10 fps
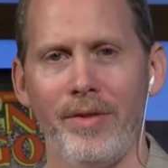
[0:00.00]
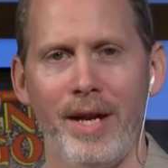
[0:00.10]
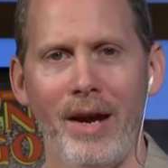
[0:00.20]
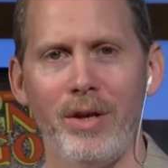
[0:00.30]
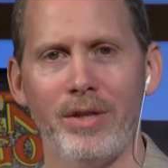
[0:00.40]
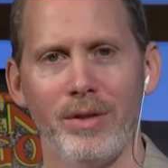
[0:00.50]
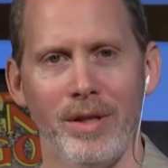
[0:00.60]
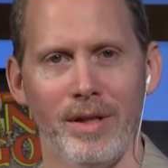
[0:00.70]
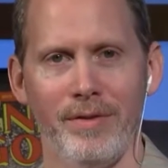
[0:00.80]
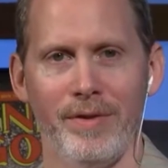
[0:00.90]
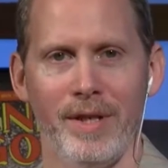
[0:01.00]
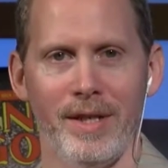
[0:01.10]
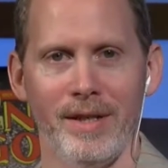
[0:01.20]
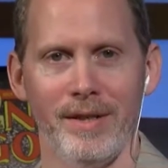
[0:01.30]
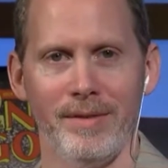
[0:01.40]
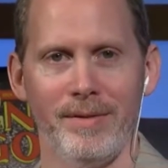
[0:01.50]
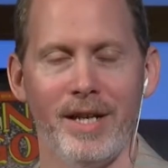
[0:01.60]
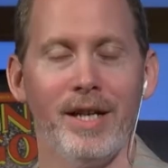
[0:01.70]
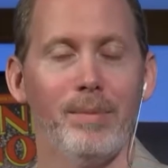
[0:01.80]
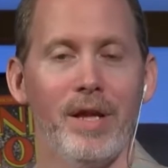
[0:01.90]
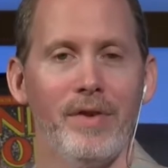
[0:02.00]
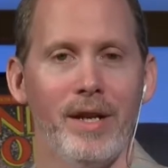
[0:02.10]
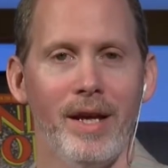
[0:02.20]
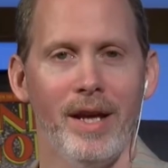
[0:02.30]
the character of King Oblivion,